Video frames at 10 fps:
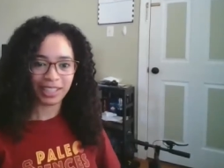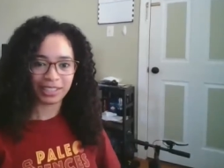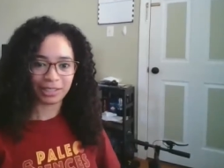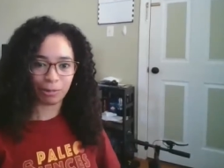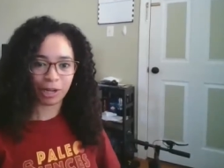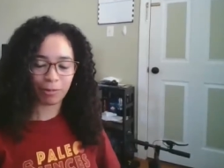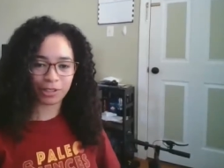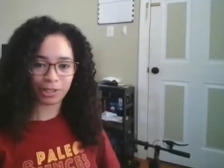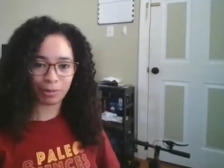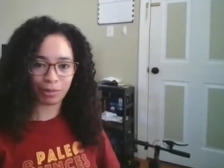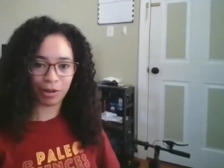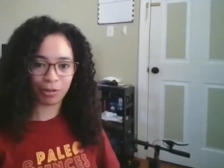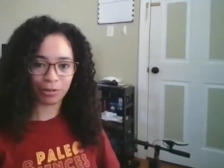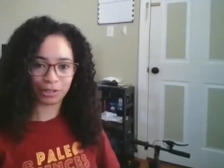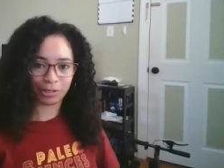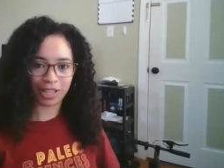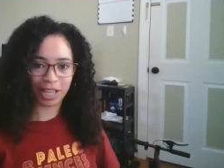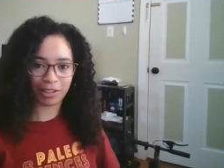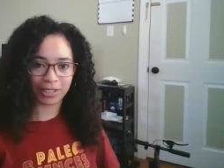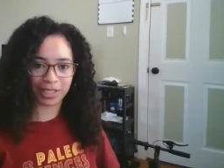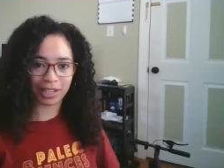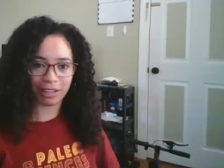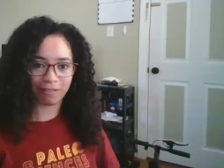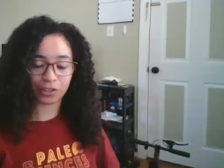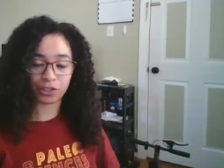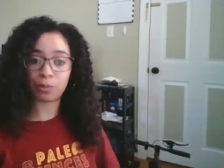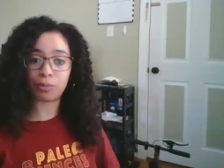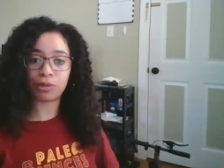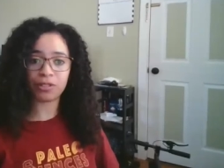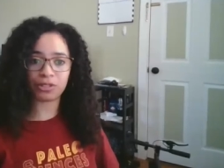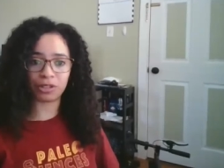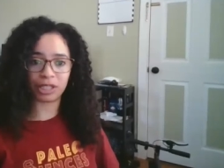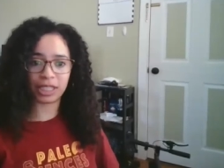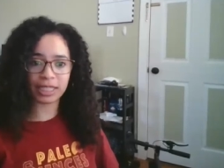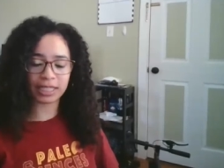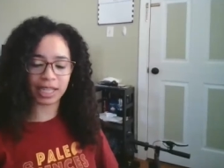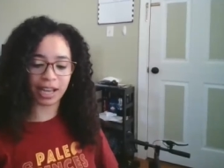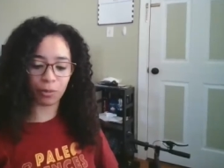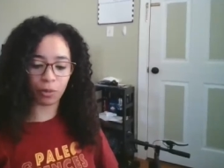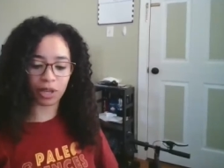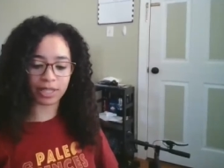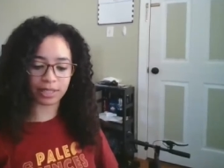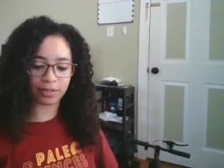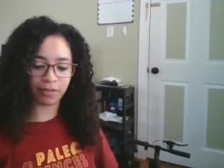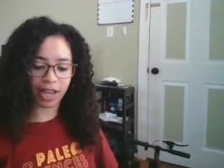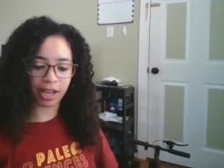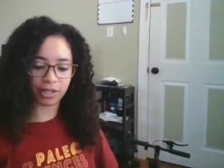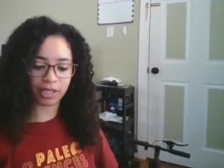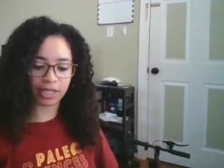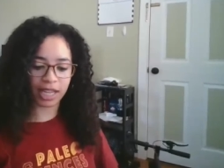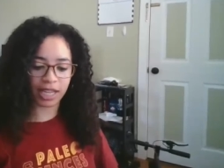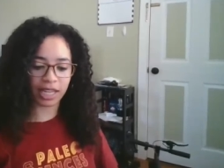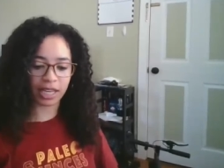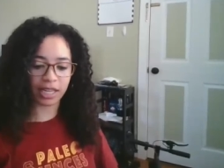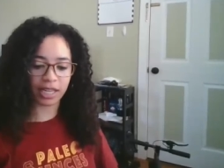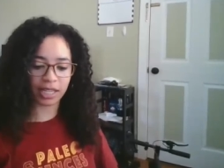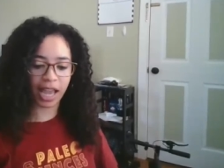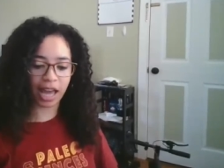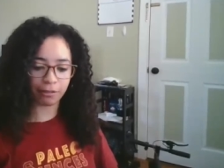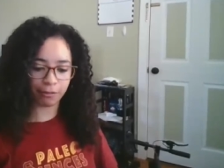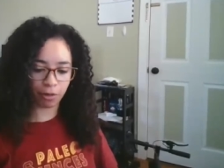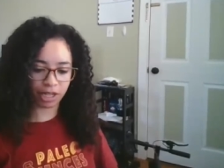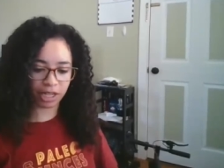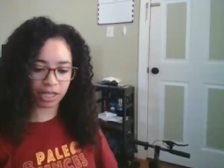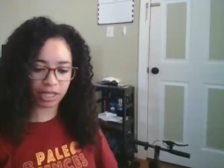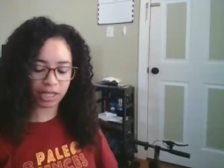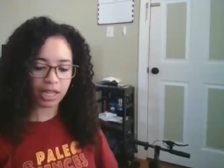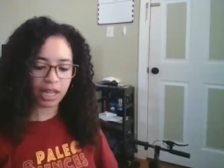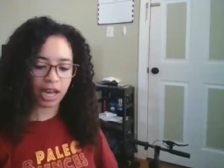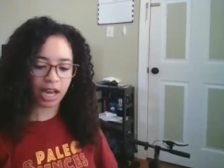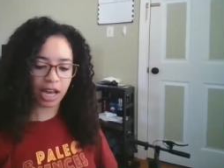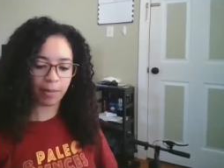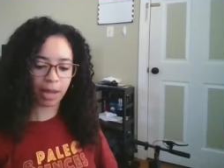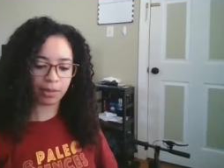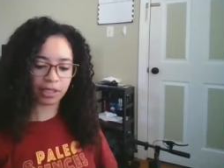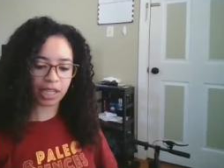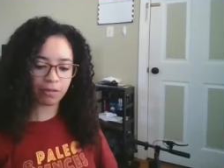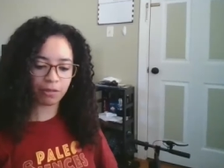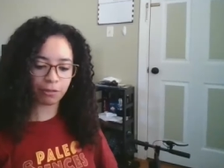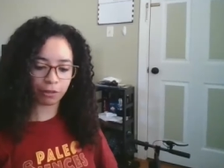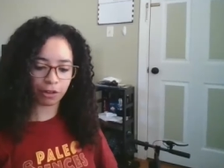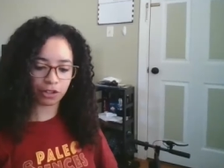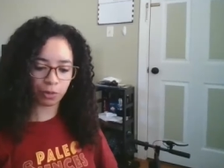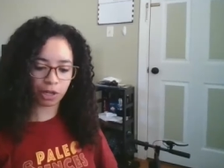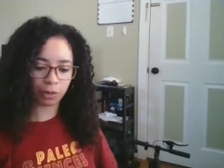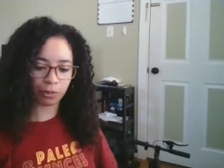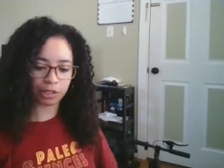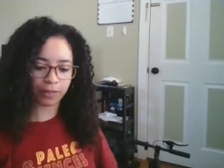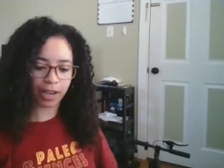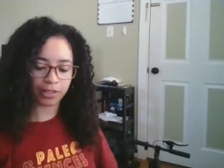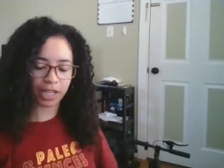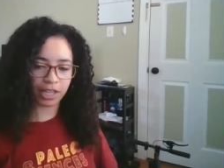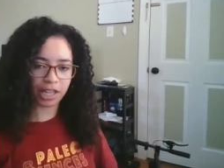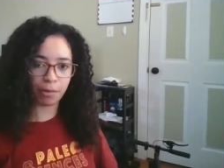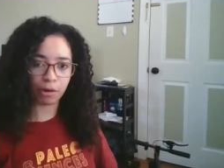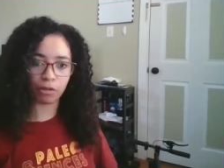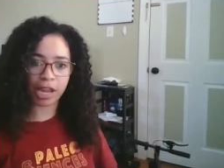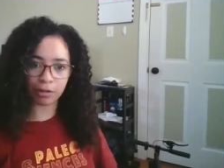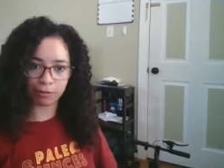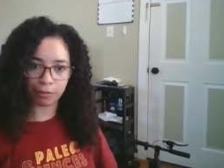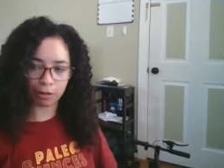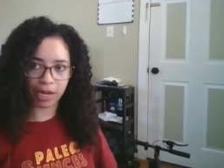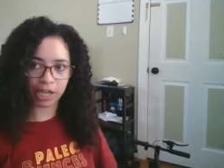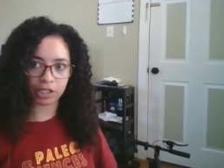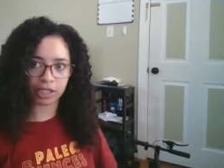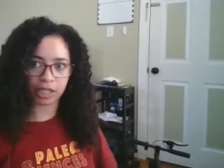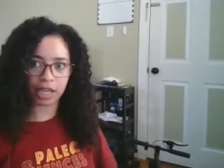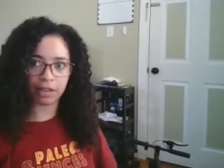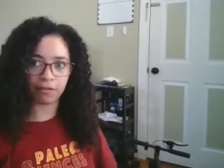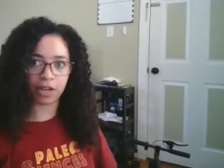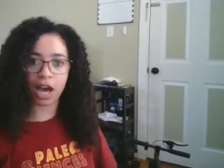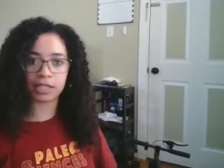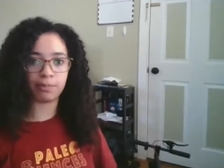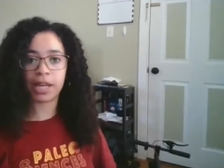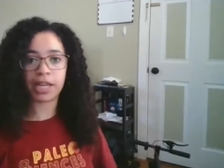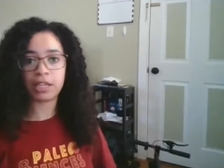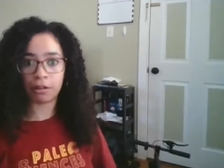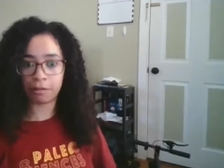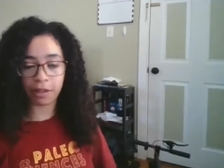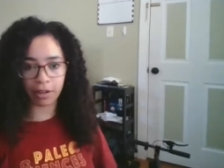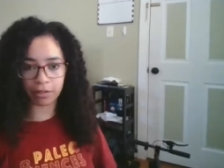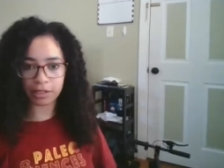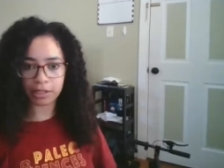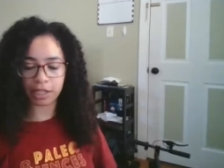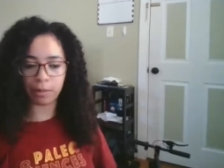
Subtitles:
where was the Plotosaur that you study found? So Plotosaurus was found in California. I believe the first one was found in the Moreno Formation. If not, many are found in